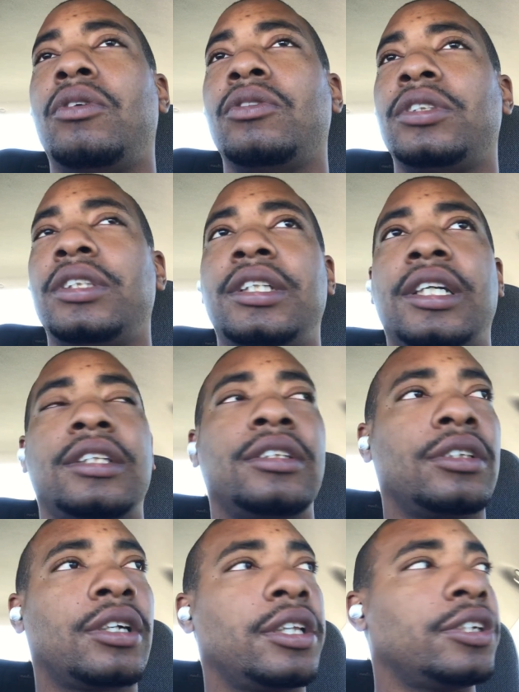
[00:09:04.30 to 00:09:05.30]
won't see that
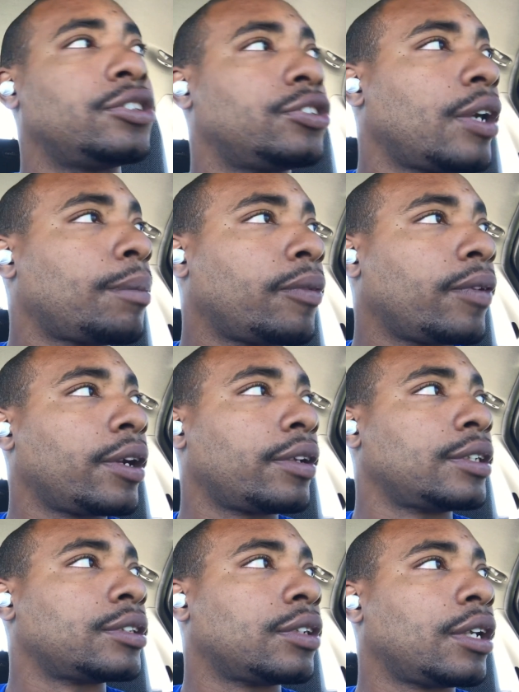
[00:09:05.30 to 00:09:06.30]
little clear strap
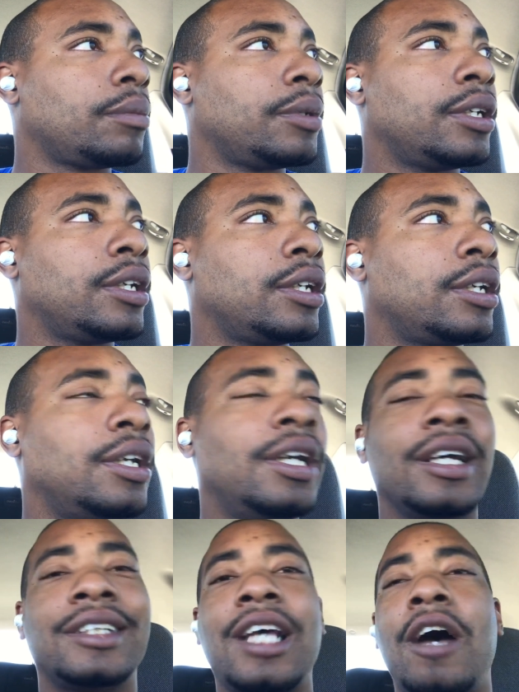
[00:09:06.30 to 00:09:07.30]
around it, so that'd be good.
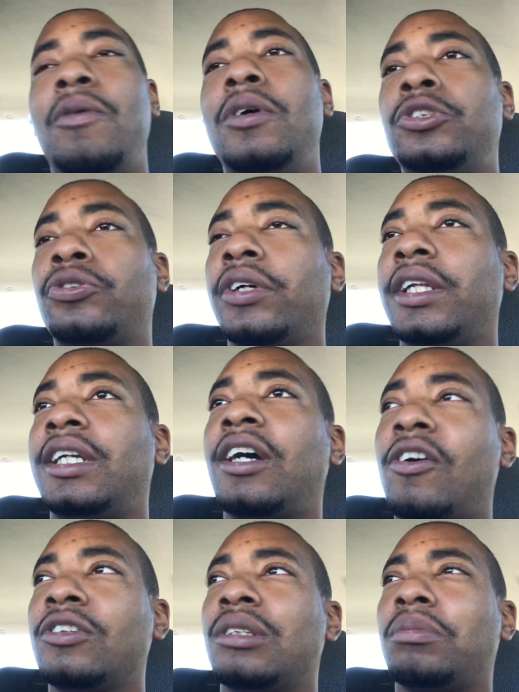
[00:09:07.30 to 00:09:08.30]
Because I don't want to drill any
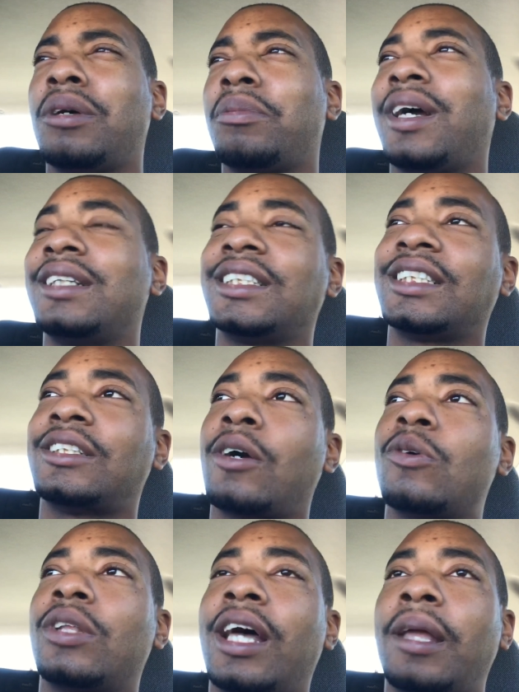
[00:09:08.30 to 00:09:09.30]
holes in the bumper. I just
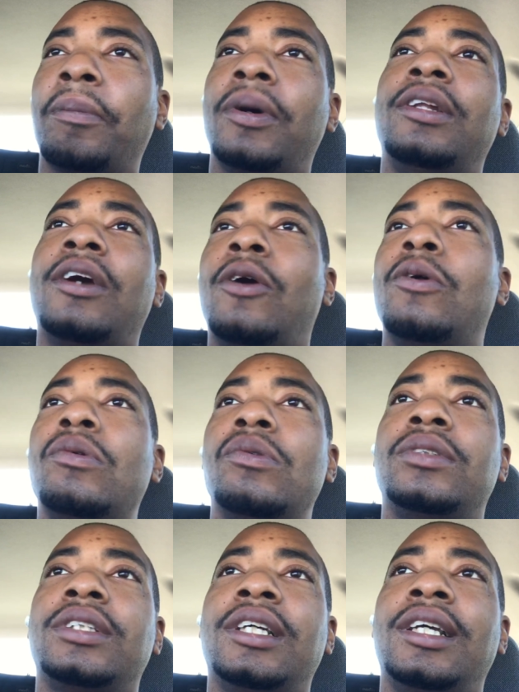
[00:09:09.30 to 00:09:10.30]
don't like putting
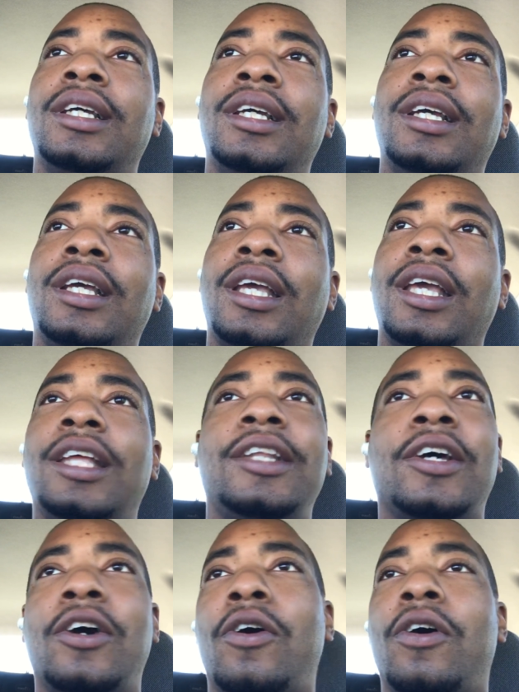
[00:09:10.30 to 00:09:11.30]
holes in
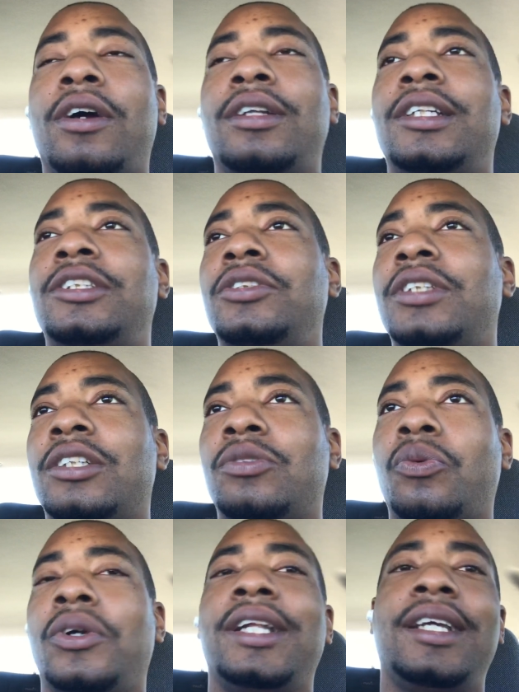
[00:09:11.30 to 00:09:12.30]
the car unless you just
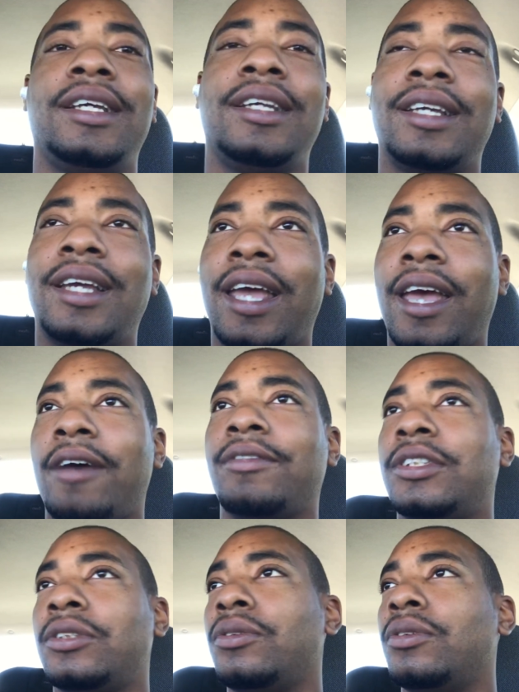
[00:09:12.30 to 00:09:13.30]
really
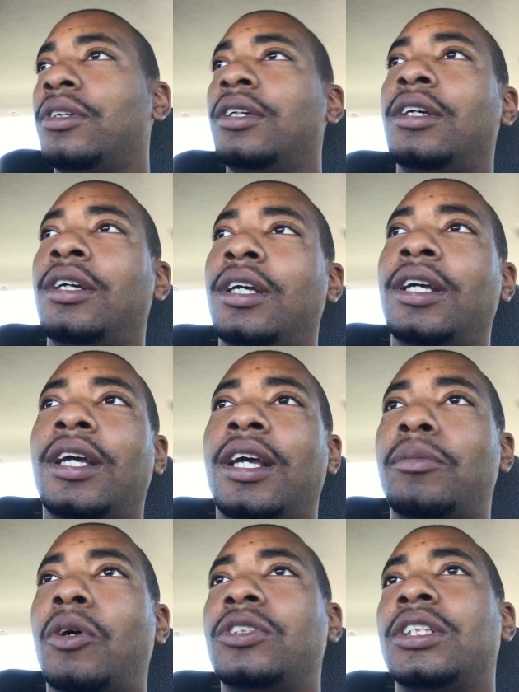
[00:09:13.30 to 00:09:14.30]
have to.
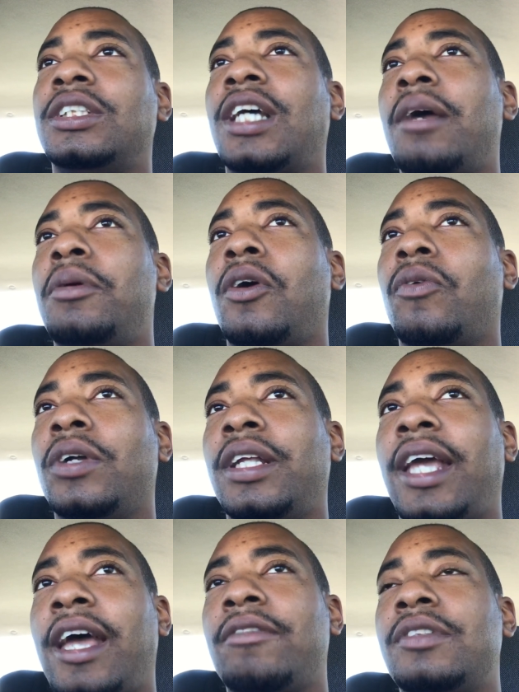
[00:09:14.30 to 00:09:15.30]
And most of the time you don't really
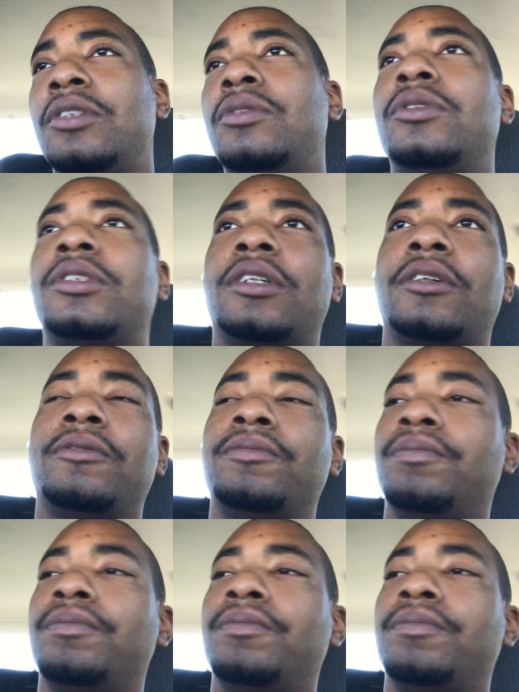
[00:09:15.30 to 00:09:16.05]
have to, so